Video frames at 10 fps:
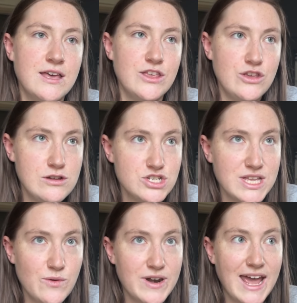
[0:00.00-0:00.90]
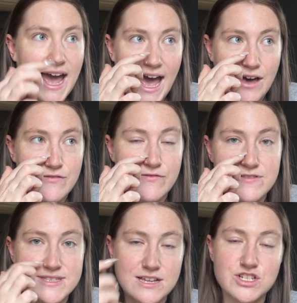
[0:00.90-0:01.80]
Usually when I have
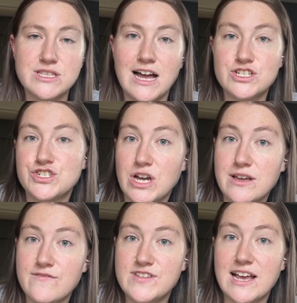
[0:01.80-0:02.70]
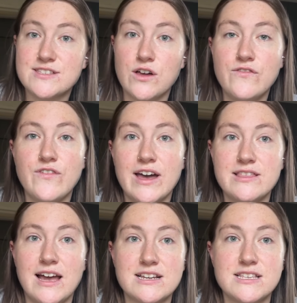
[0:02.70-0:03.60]
such a large chunk of days off, I
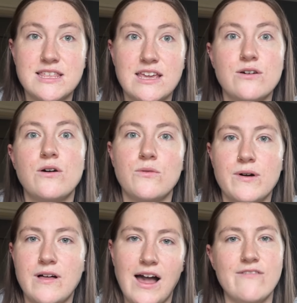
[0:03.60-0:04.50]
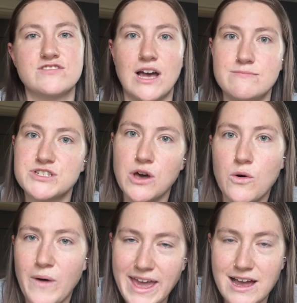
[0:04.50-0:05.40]
like to think, oh, well, I have time to go
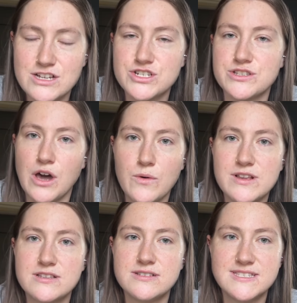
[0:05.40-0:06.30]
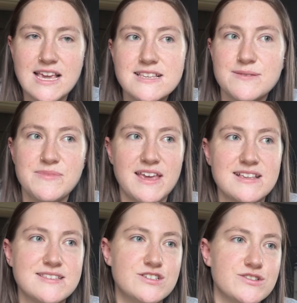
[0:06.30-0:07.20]
away. I should go and see some
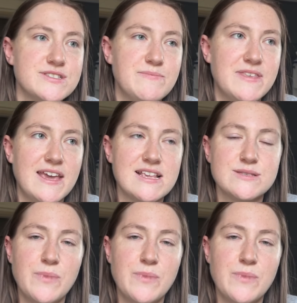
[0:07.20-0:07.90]
things and do some things.